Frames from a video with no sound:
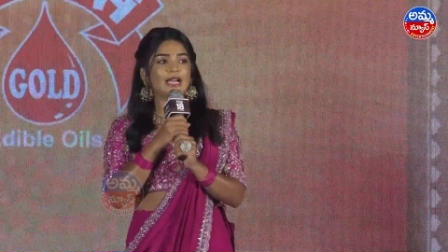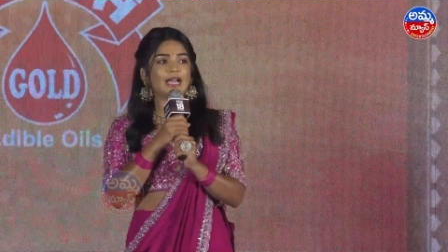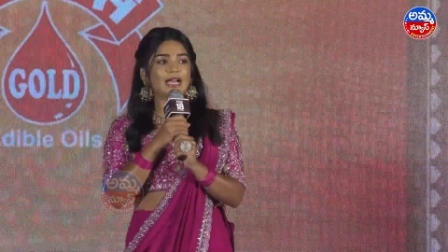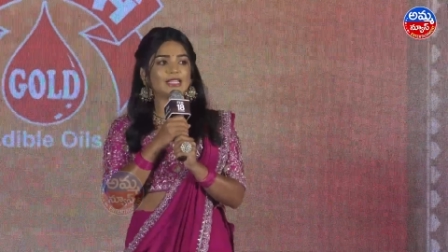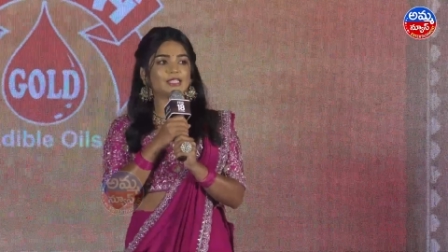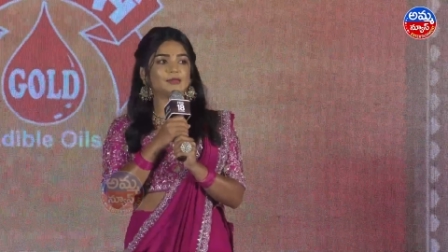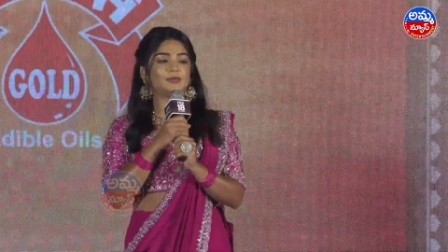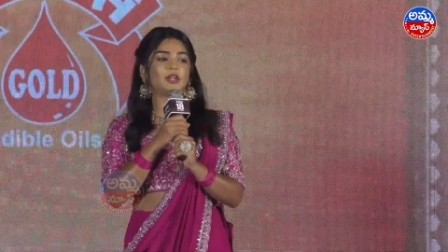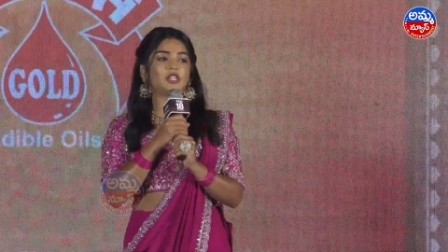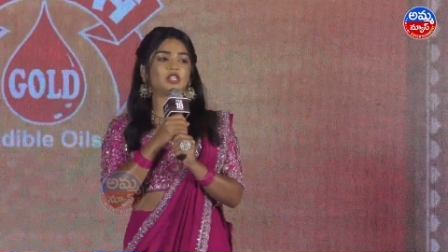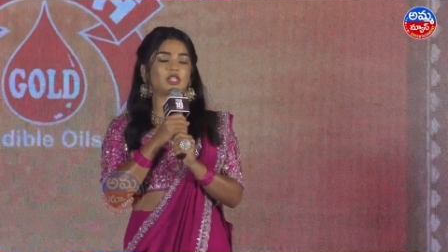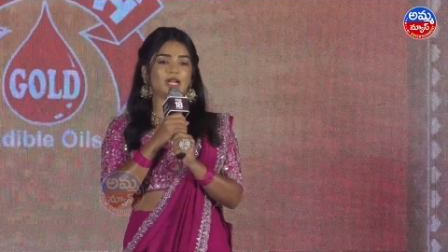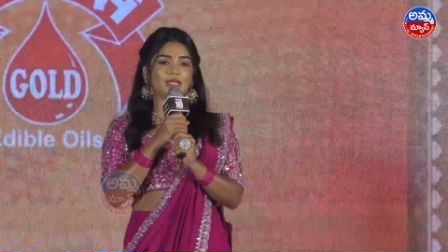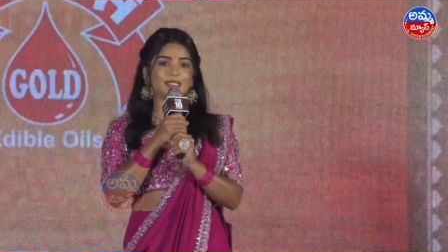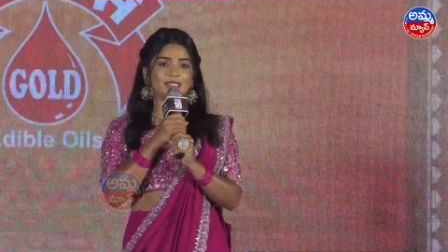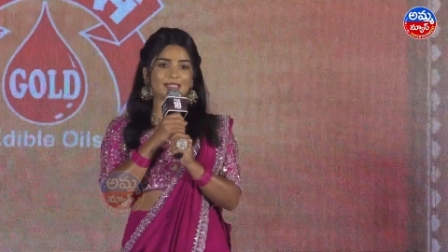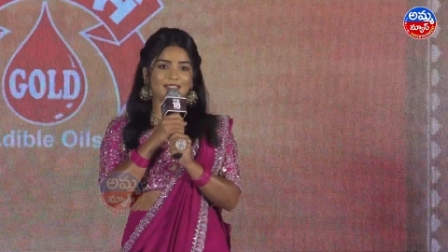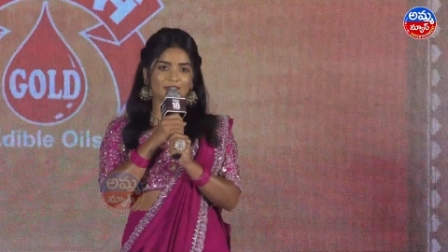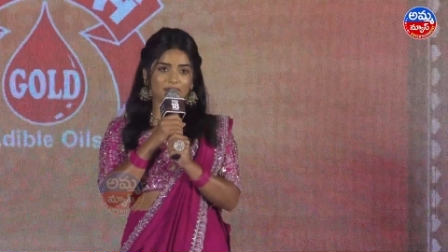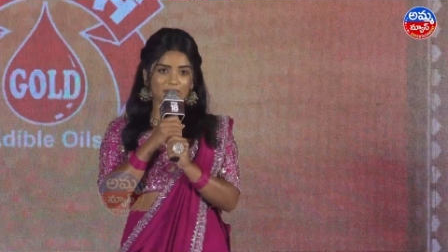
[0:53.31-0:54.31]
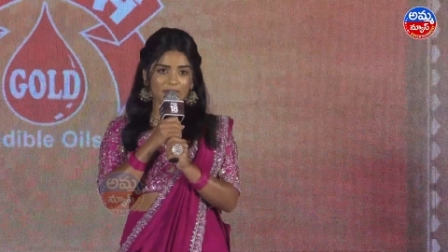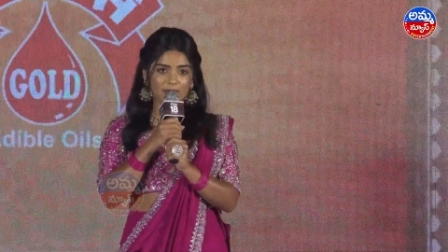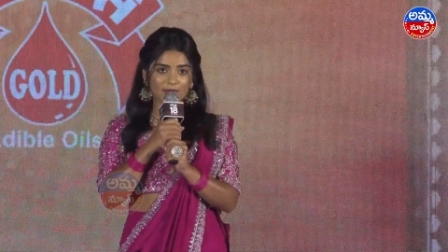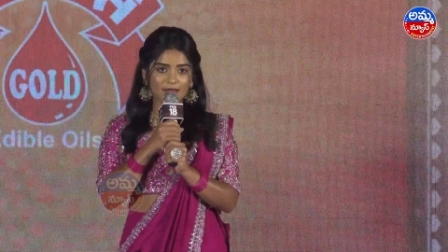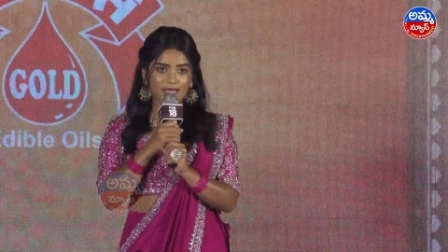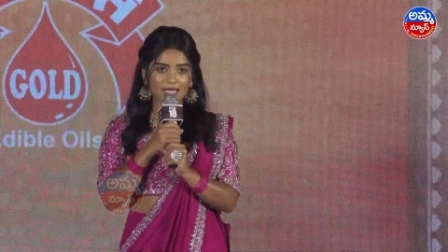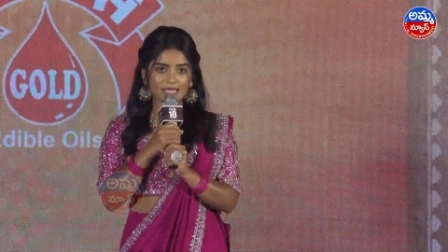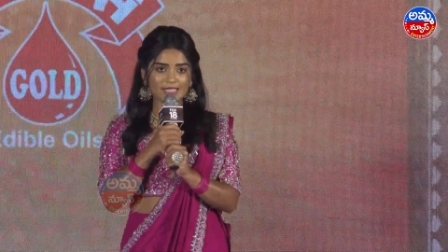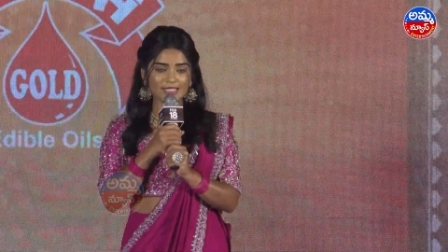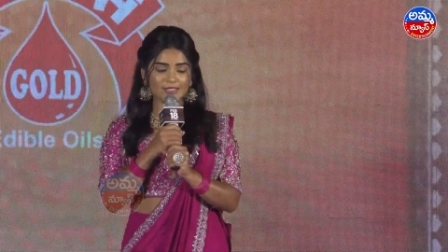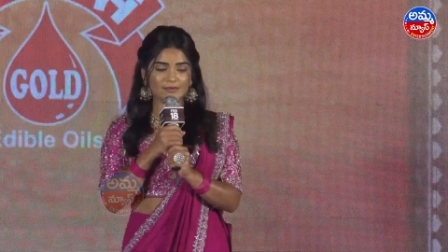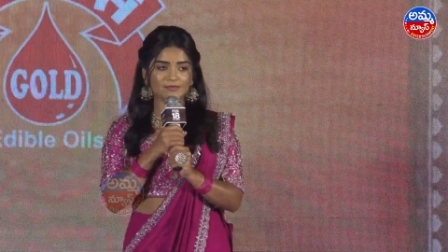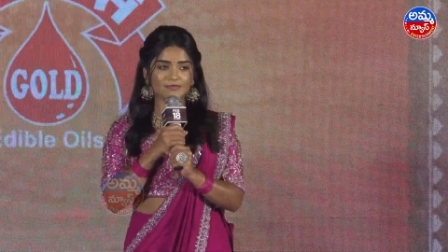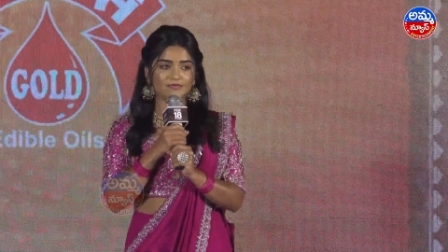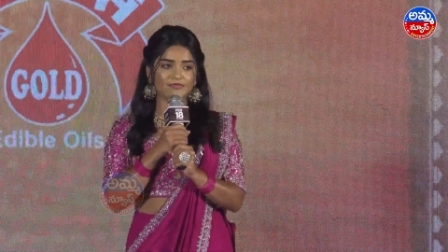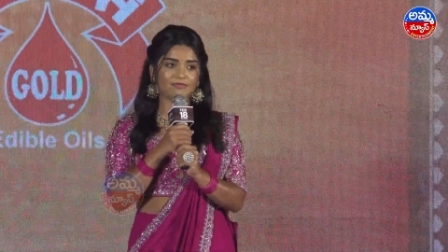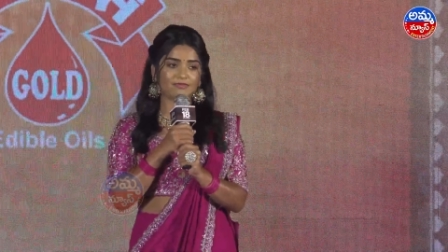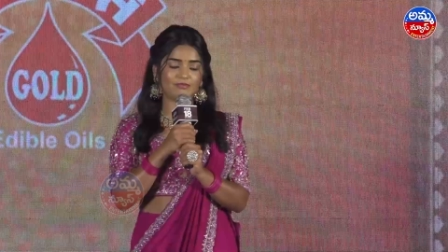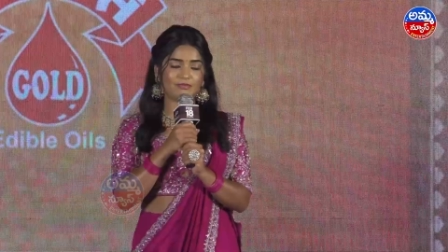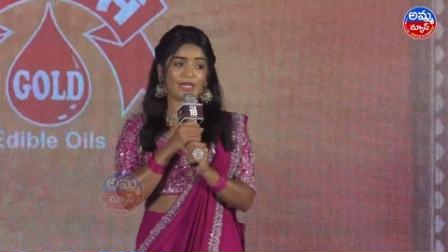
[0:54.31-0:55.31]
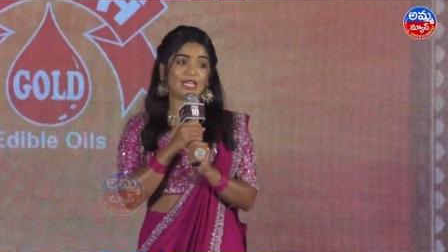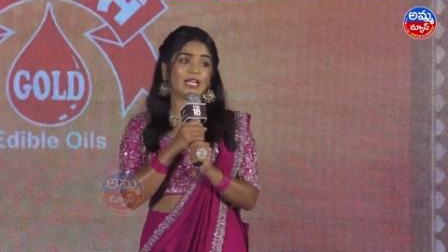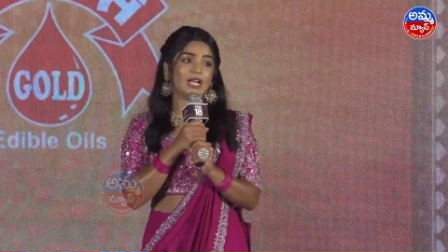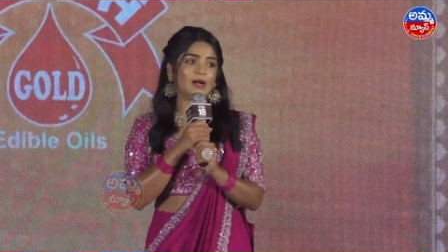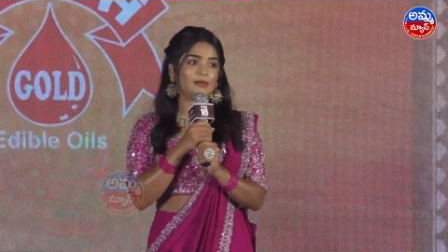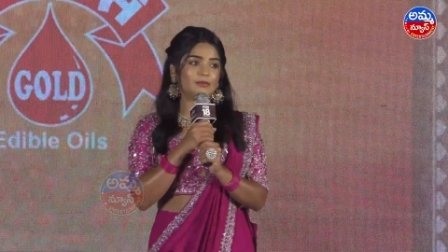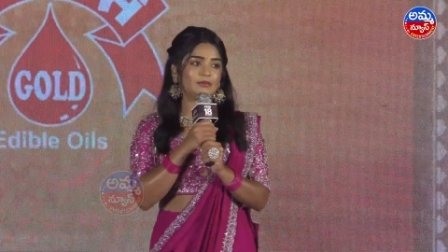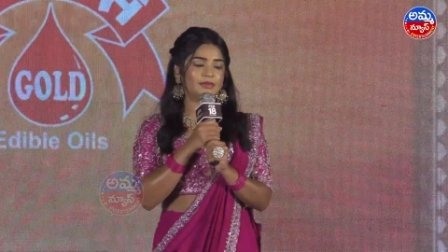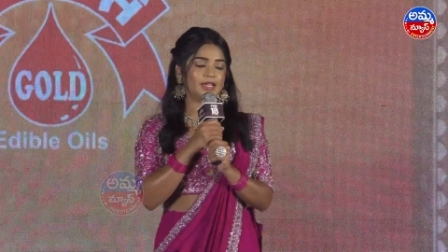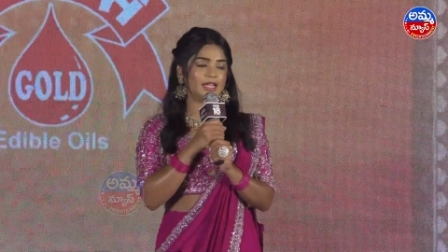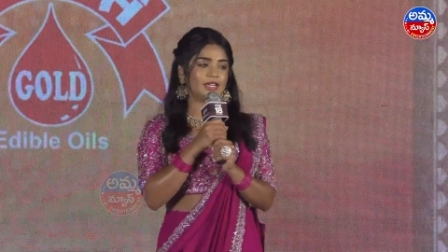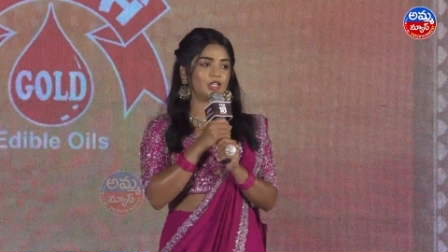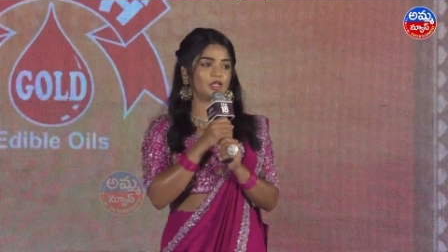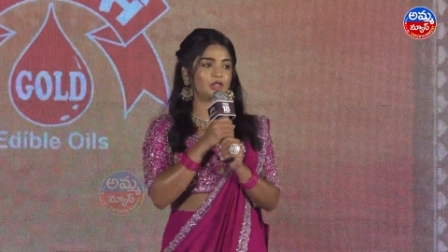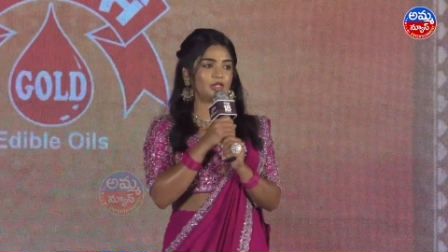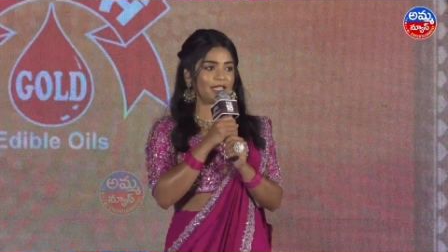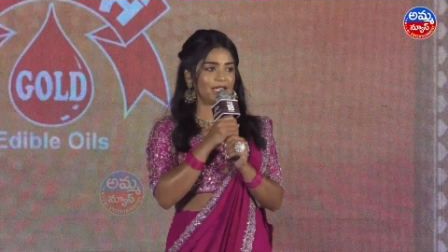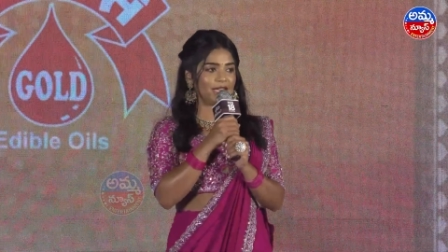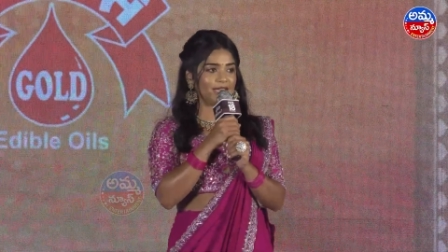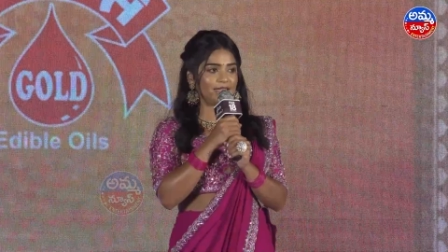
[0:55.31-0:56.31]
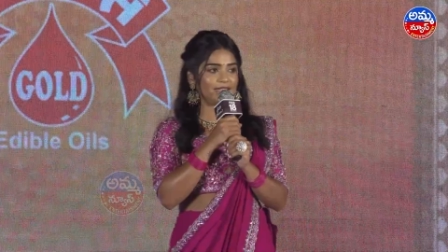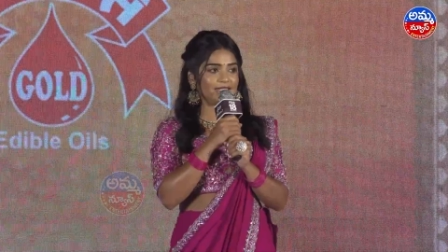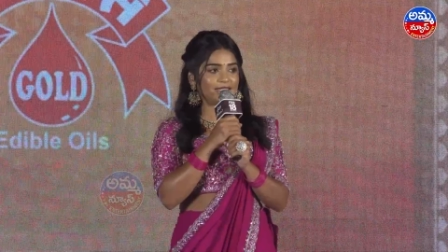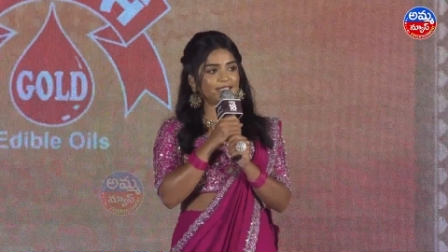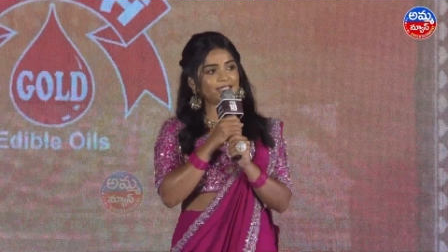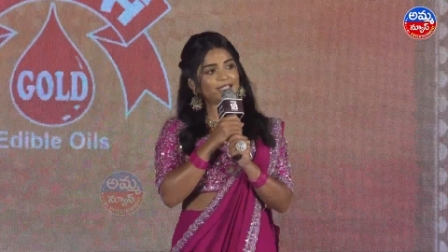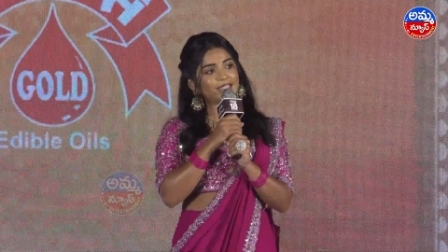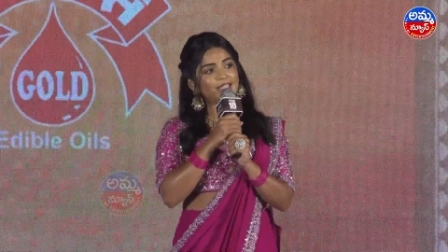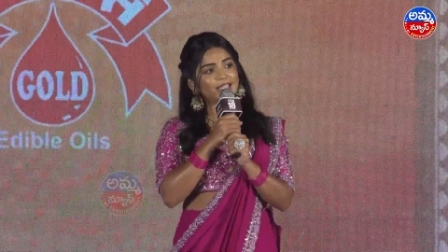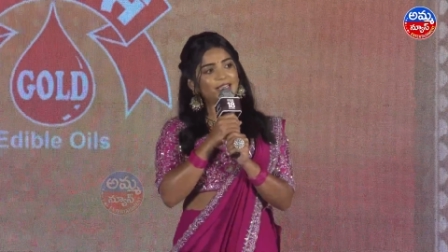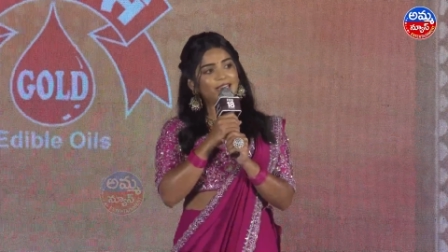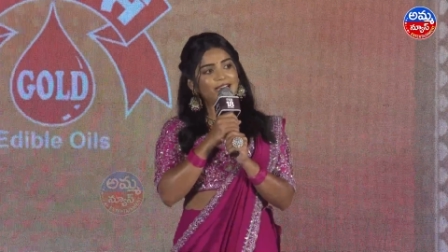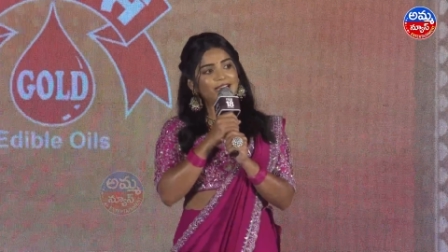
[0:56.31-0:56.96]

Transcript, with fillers: as Prashant's dream has become reality.